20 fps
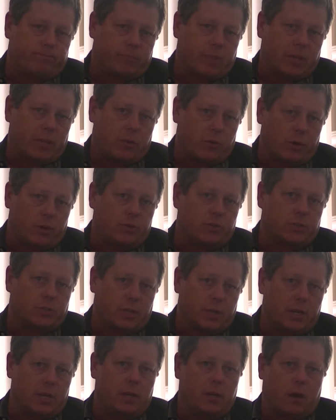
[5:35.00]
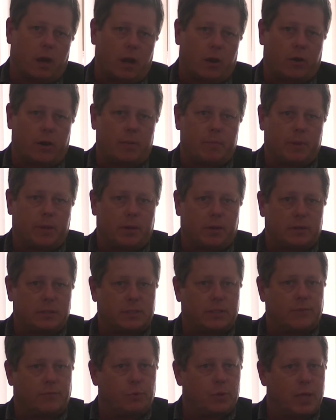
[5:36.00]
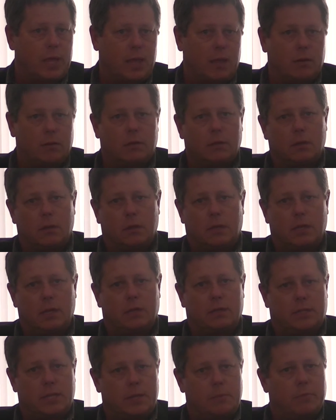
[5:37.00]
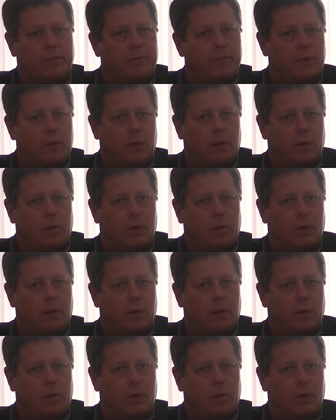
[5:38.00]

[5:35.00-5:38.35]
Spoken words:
think you're interested in it, holler at me and I'll see if we can't get a team